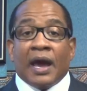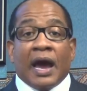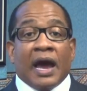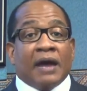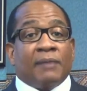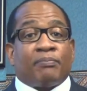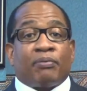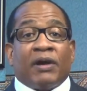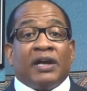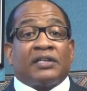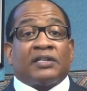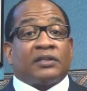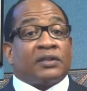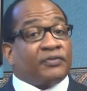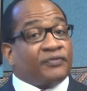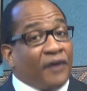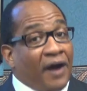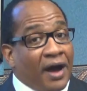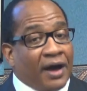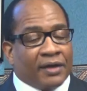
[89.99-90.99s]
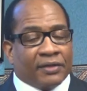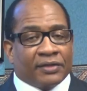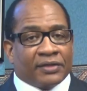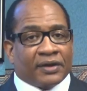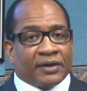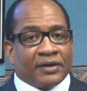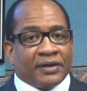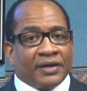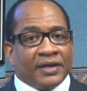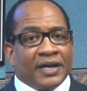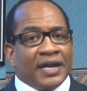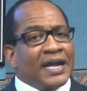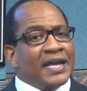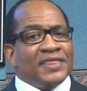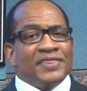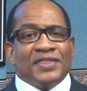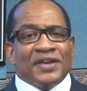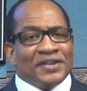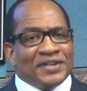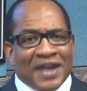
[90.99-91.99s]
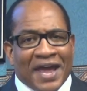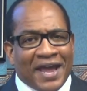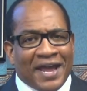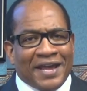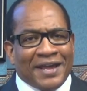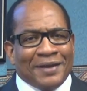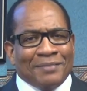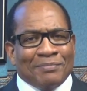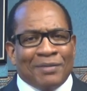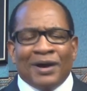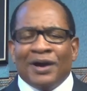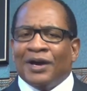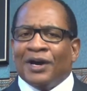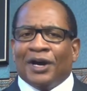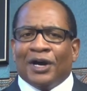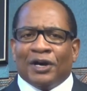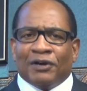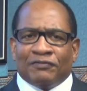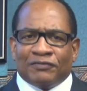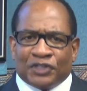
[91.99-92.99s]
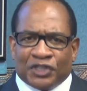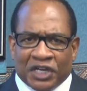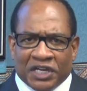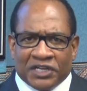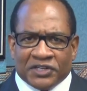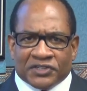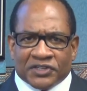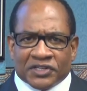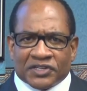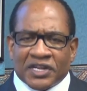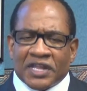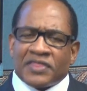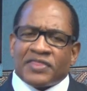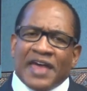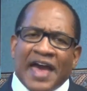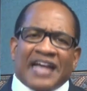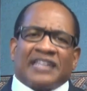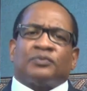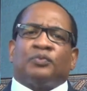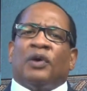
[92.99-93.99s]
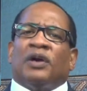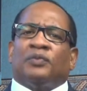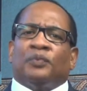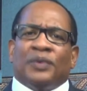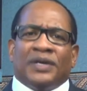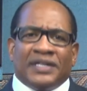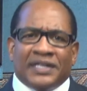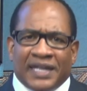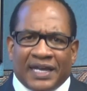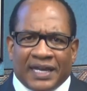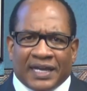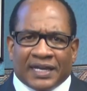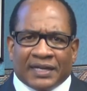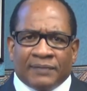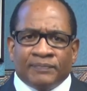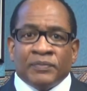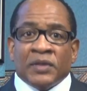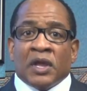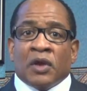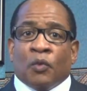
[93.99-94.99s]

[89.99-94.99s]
I pray to the Father in the name of Jesus. And that's what we did.